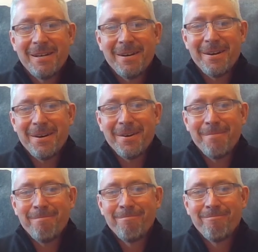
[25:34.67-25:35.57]

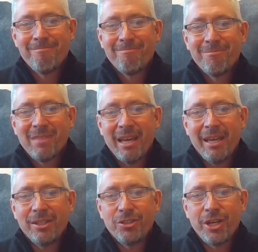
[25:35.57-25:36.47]

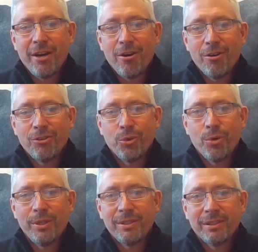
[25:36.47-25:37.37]
and share our
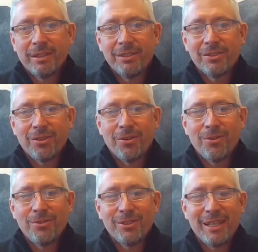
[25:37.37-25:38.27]
joys and
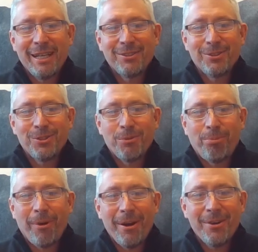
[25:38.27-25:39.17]
concerns and answers to
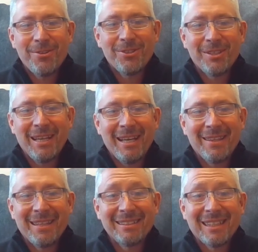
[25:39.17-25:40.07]
prayers
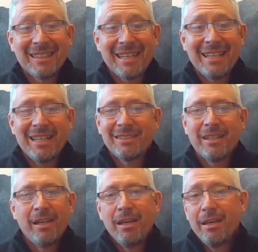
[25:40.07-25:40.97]
and things like that.
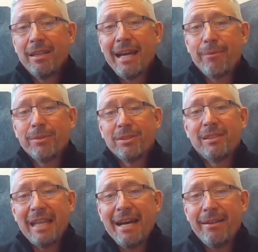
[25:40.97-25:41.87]

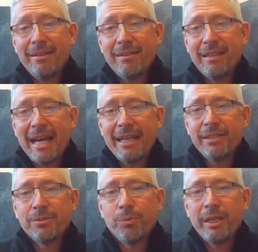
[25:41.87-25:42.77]
That
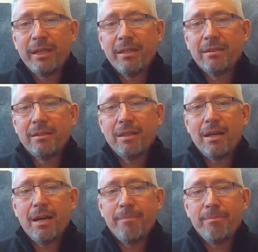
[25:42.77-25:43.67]
is when
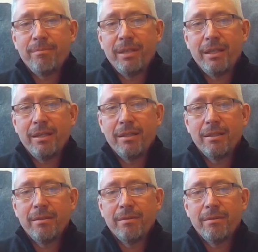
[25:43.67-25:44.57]
I'm
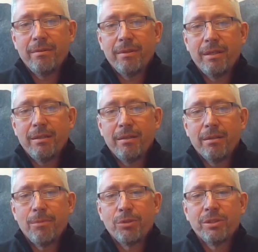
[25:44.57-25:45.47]
the
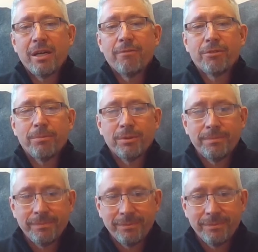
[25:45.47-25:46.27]
most comfortable,